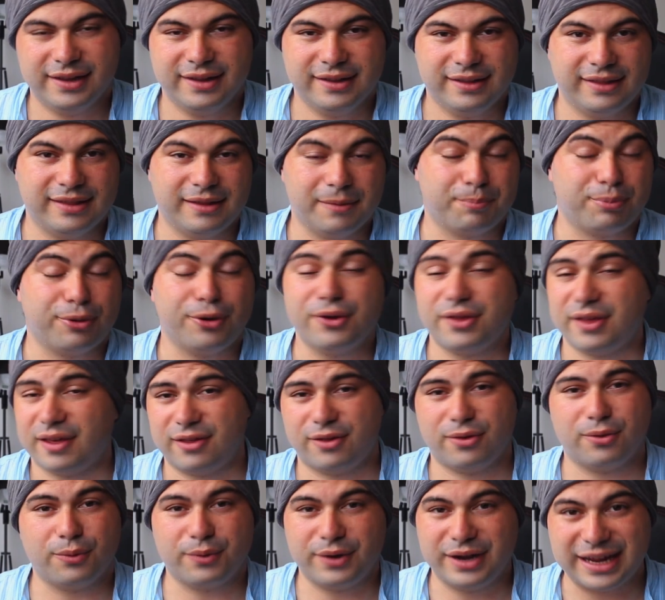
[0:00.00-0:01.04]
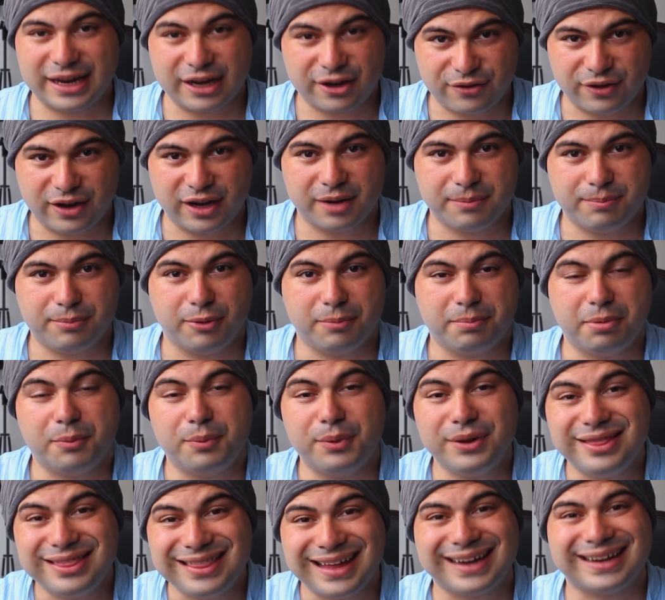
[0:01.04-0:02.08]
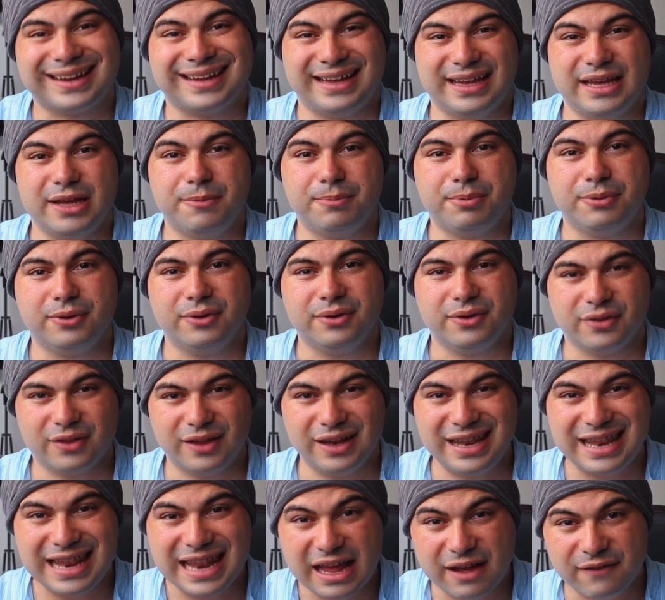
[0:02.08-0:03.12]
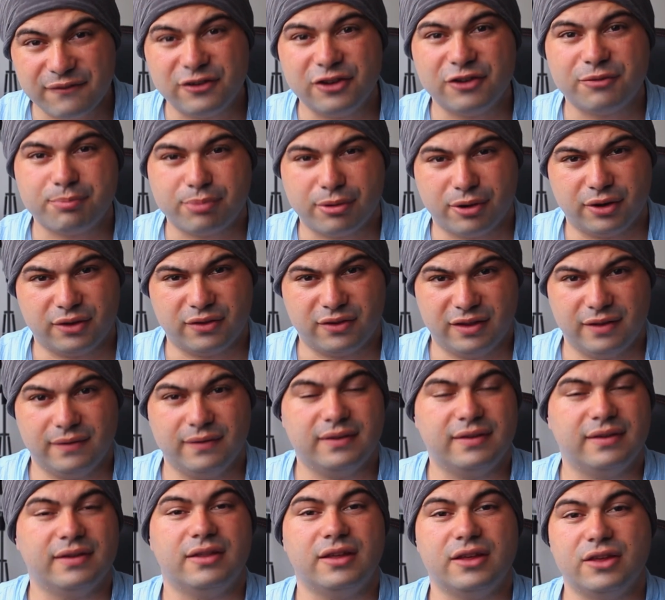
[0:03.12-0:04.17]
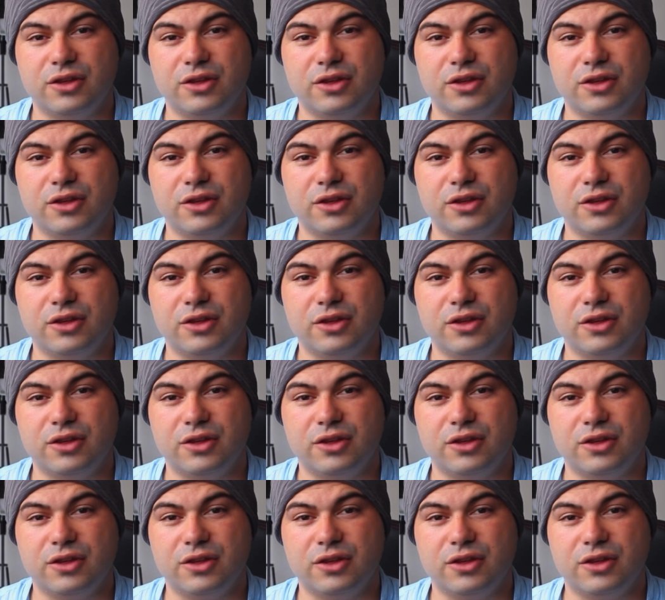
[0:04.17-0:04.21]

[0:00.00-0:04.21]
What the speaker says: The process is already incredible, but with that keyboard, the level of productivity that